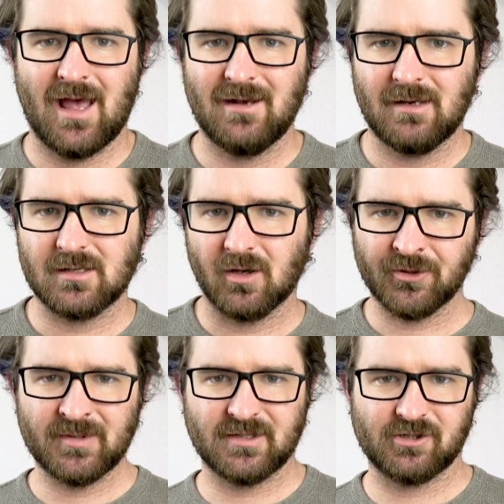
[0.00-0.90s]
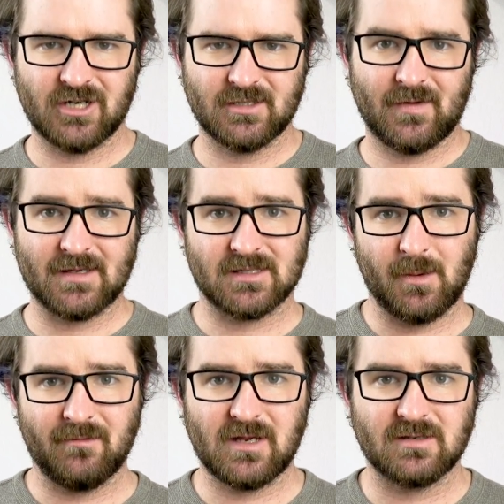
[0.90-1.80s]
And it's also been suggested that
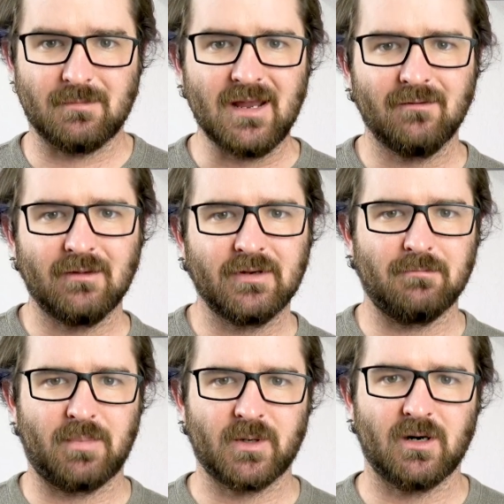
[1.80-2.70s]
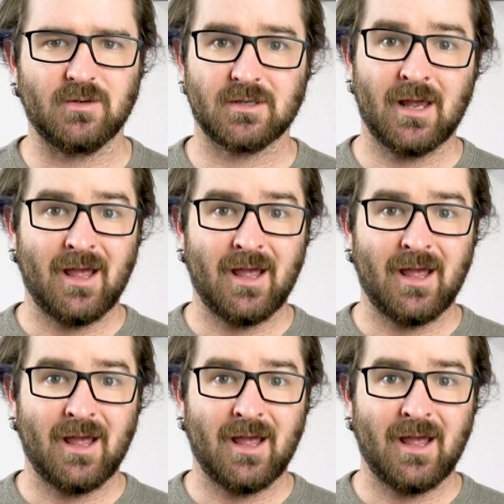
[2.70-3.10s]
some of these may have lived in burrows,